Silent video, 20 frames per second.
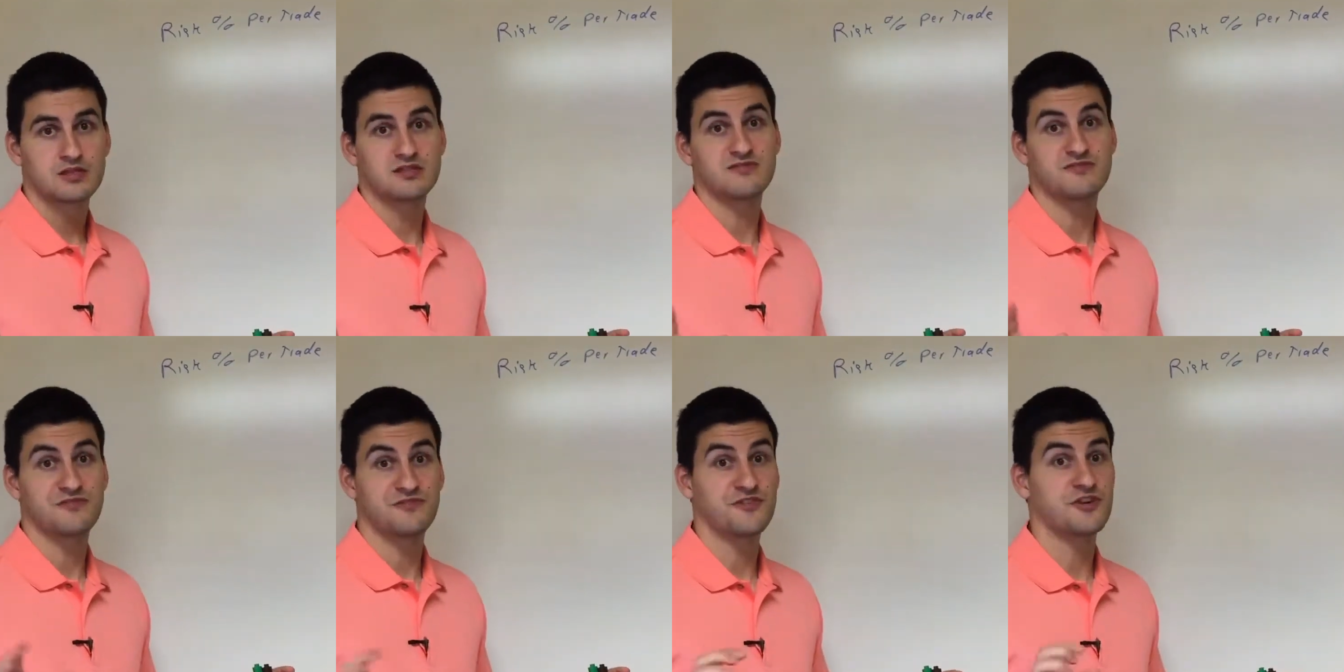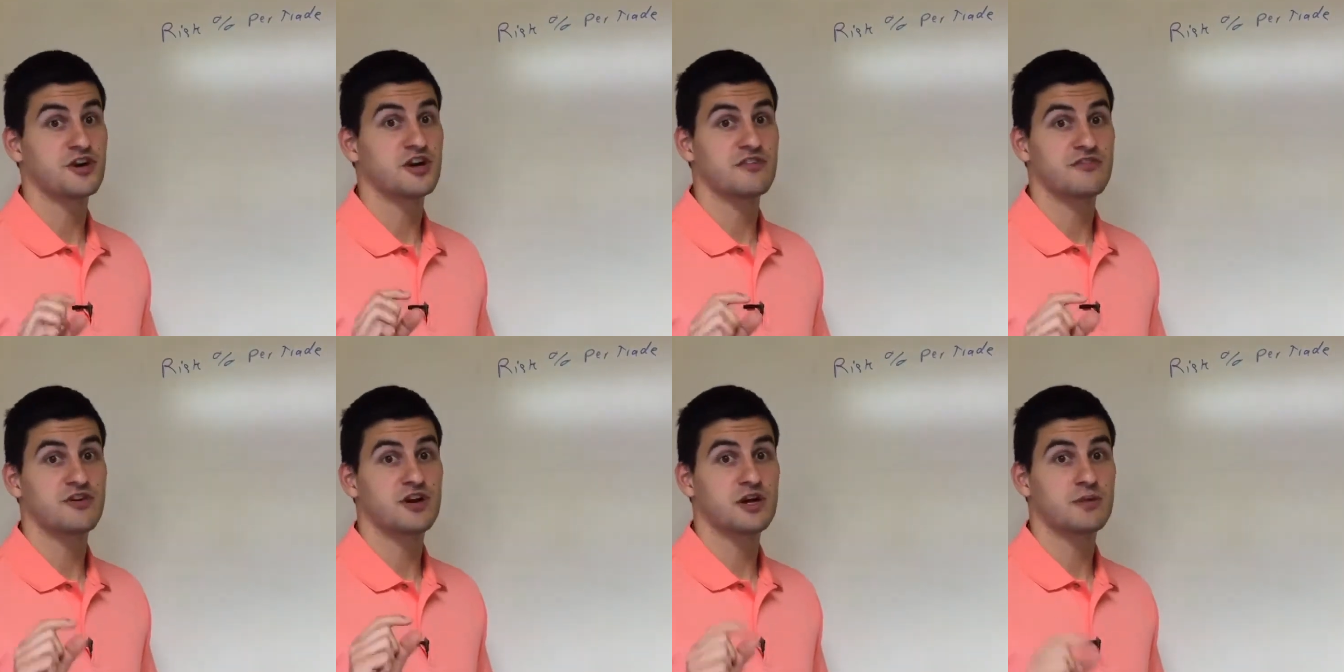It's
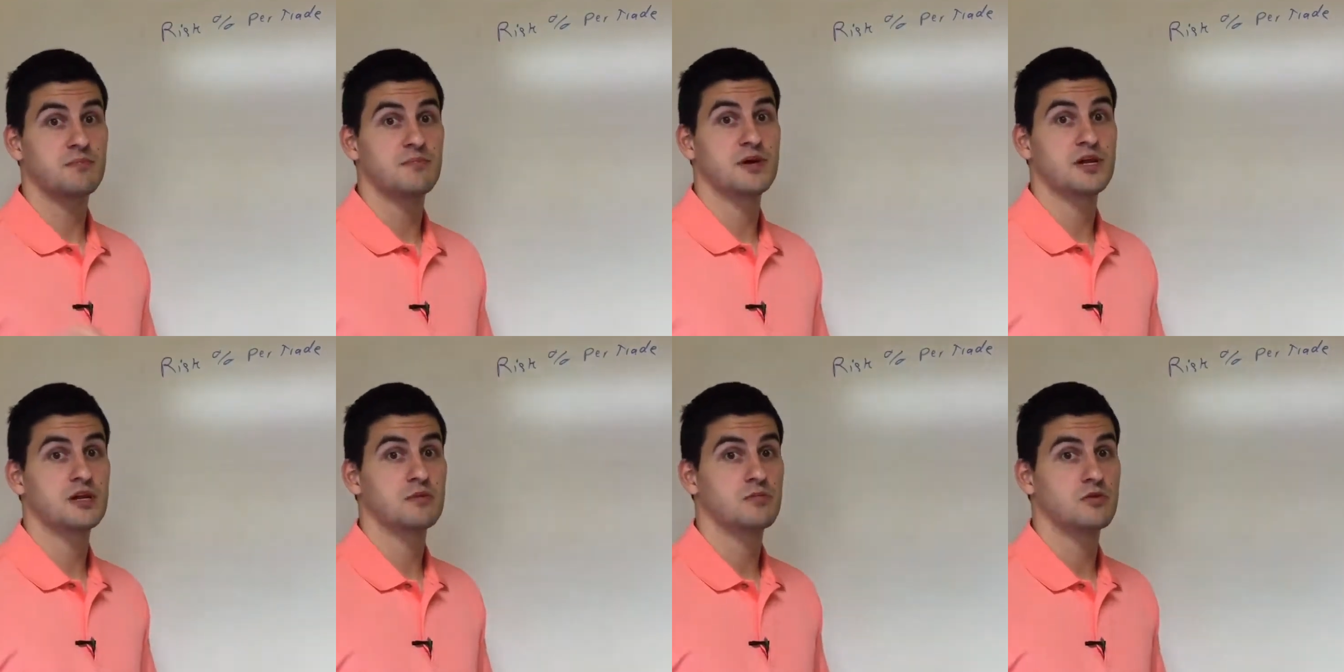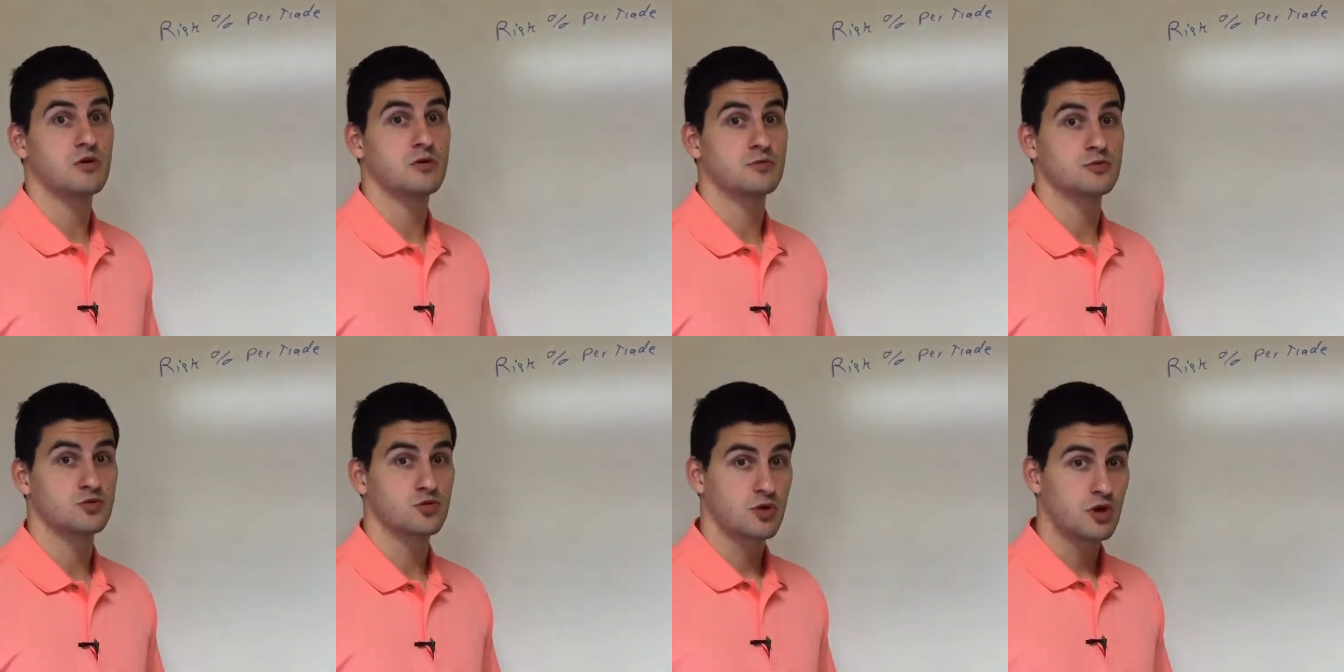very, very
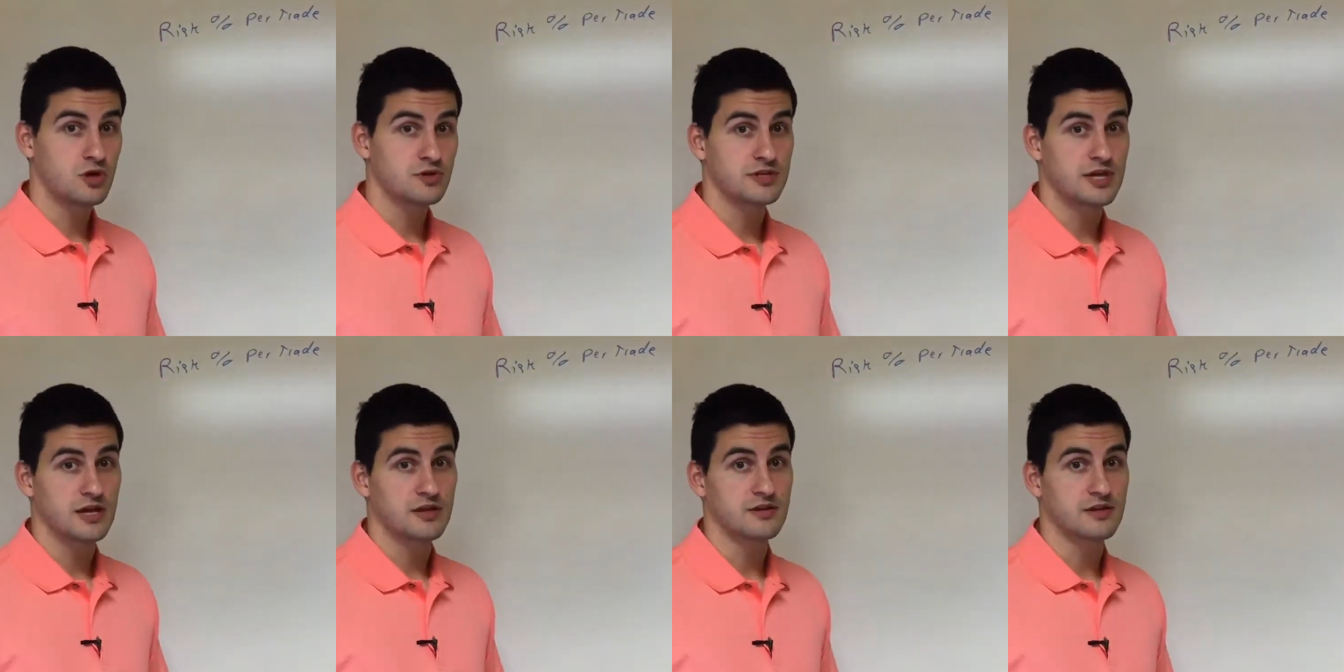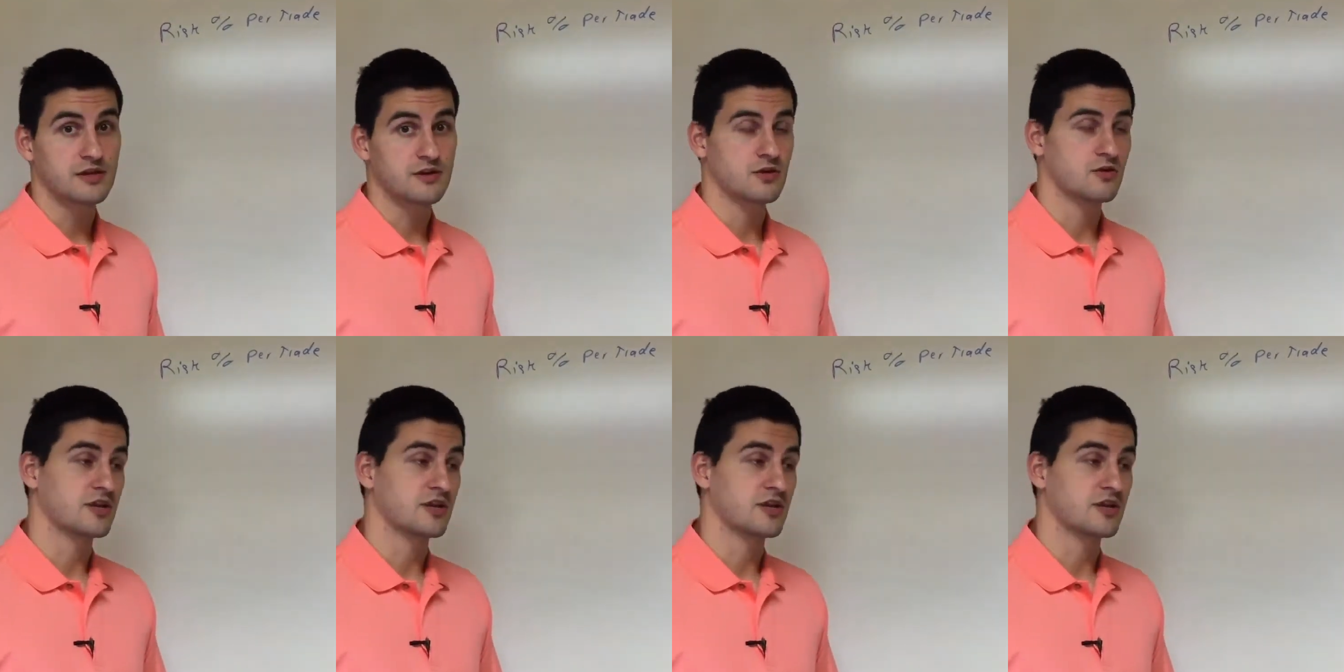minimal drawdown there,